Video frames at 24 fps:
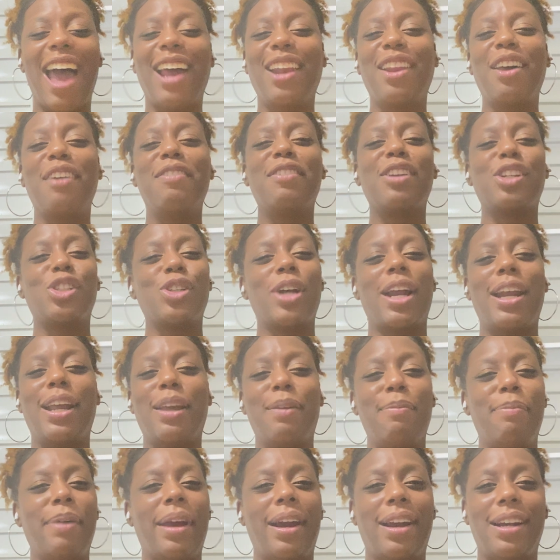love to try to
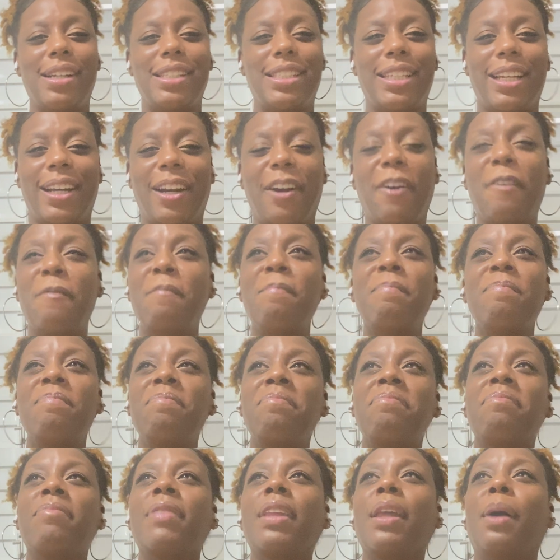embarrass her.
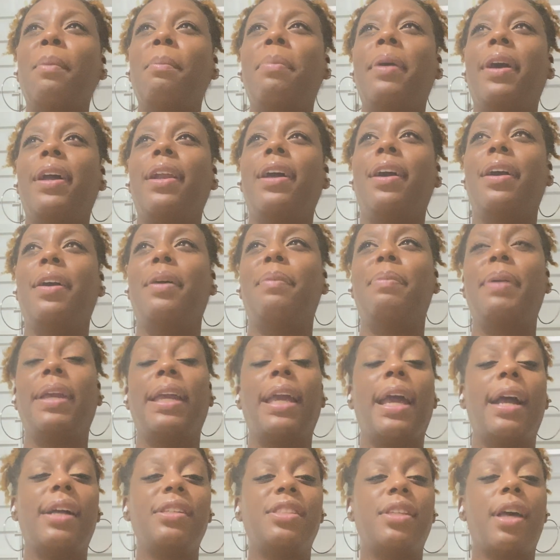But
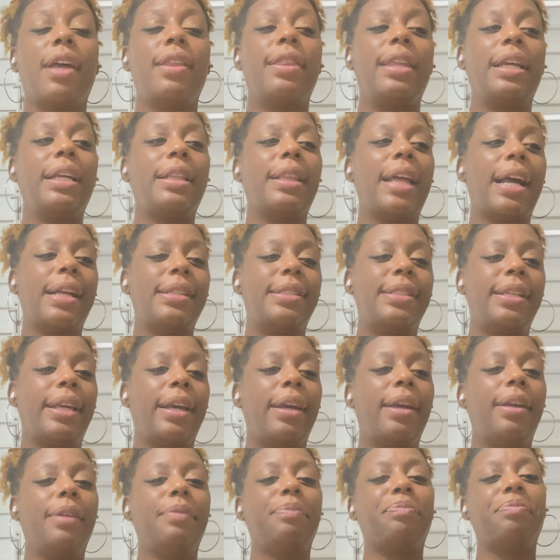yeah, so I think that's
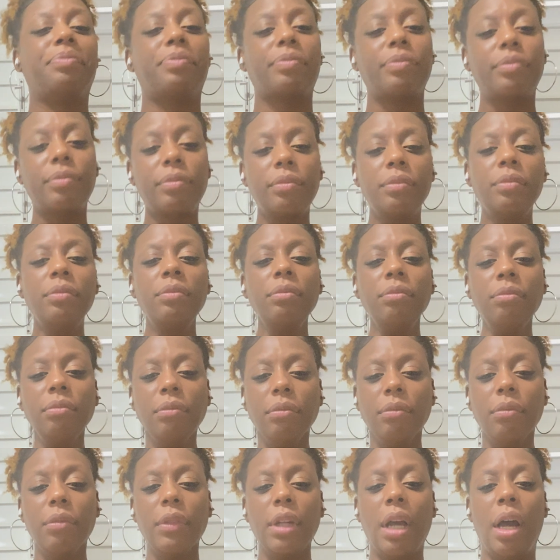it.
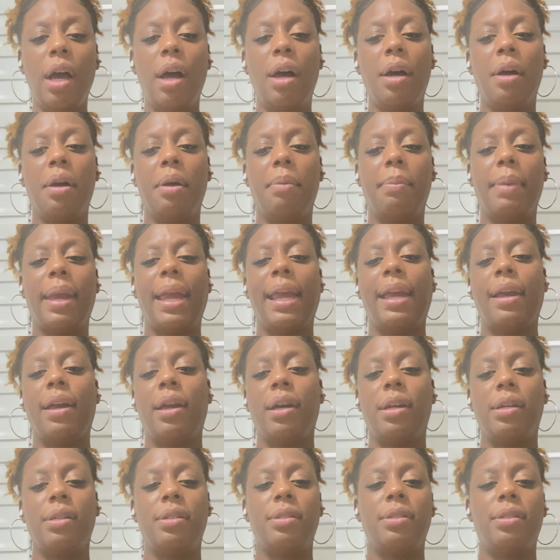
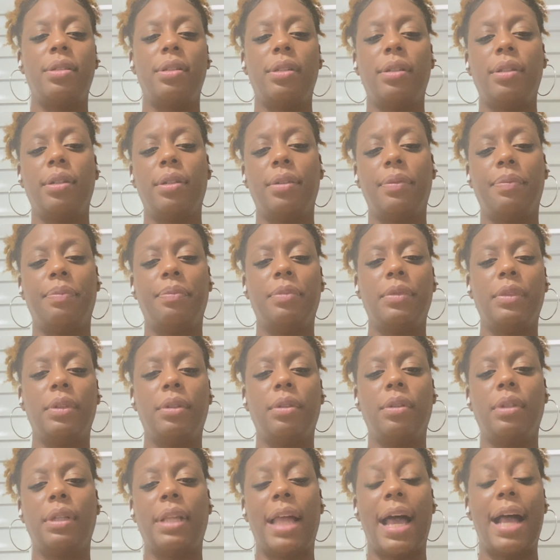And
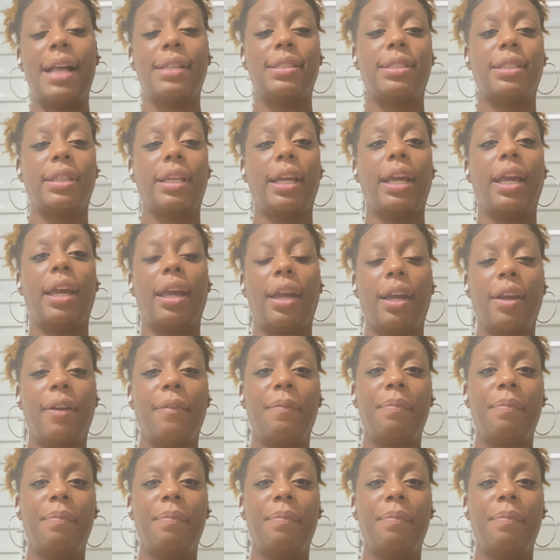lastly,